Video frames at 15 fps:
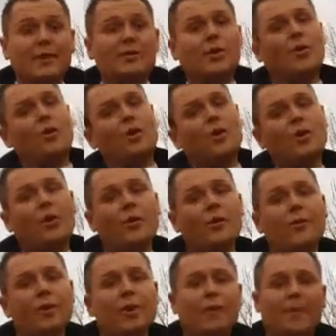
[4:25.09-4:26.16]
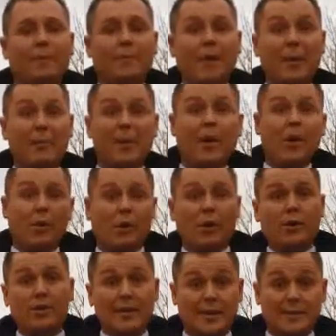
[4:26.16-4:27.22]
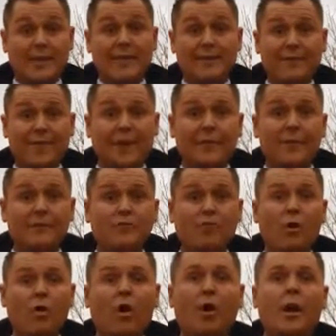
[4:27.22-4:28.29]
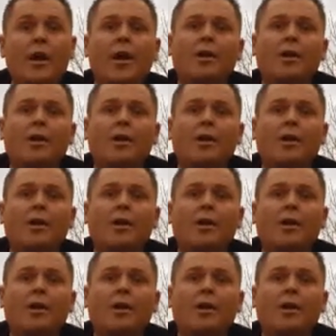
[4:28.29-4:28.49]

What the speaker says: So, the other people who are successful in this role